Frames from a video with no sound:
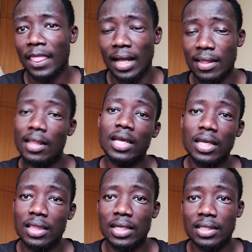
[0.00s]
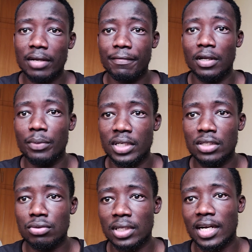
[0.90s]
And the other key thing that I feel we
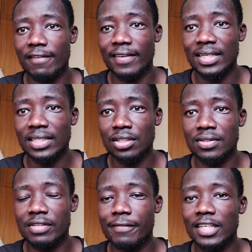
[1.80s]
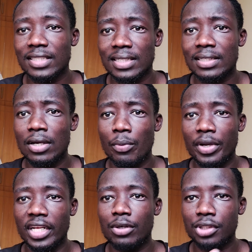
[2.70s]
need to take advantage is the fact that we
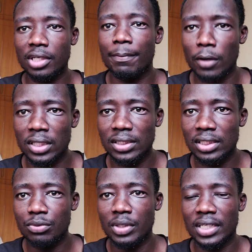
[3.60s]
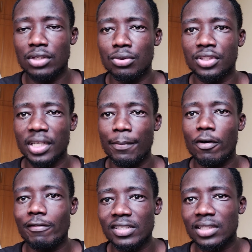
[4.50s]
need to shape policies, we need to shape
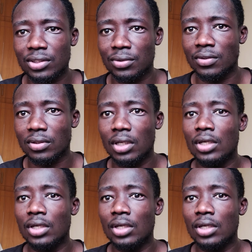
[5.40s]
conversations.